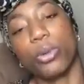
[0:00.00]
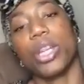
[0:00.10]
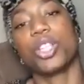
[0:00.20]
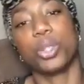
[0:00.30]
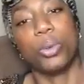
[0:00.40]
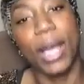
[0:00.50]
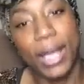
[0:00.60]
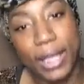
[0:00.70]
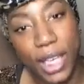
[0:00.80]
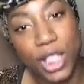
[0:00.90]
greet you,
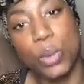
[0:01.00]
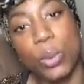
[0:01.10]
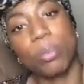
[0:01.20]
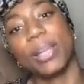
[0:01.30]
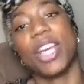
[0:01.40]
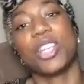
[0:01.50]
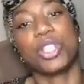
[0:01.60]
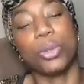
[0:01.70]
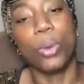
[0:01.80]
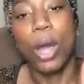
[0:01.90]
kiss you and bless
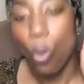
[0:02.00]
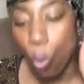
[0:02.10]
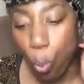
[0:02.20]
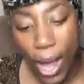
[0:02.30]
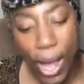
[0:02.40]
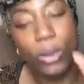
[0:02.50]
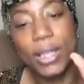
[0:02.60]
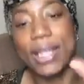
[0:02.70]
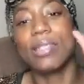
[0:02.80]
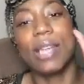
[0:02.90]
you,
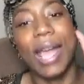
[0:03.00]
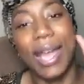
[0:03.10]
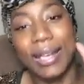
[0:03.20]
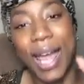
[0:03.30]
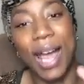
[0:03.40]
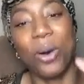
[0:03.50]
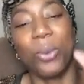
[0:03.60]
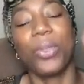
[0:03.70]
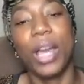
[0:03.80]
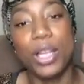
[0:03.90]
wellness and
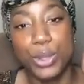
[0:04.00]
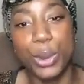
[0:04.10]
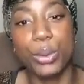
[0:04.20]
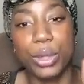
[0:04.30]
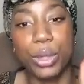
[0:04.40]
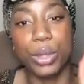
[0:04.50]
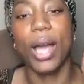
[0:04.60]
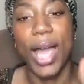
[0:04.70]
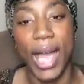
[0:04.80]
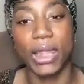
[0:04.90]
health to you
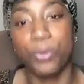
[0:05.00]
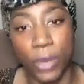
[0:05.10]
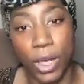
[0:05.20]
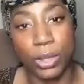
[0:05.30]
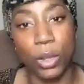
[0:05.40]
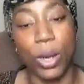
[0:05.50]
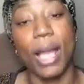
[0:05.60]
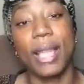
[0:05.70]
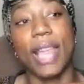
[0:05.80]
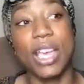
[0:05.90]
at the front door.
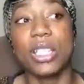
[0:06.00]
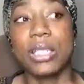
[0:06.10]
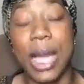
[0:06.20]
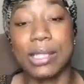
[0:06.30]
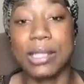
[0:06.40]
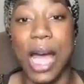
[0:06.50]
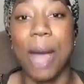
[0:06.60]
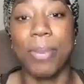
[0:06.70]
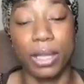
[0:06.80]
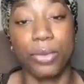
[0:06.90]
They should not
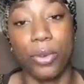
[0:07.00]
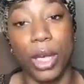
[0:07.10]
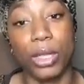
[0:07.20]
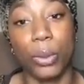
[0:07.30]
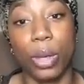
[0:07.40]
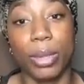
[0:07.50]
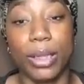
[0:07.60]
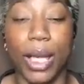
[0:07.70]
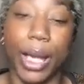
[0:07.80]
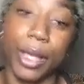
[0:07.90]
stop at the front door and be
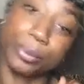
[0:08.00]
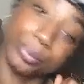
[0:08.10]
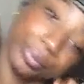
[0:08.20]
like,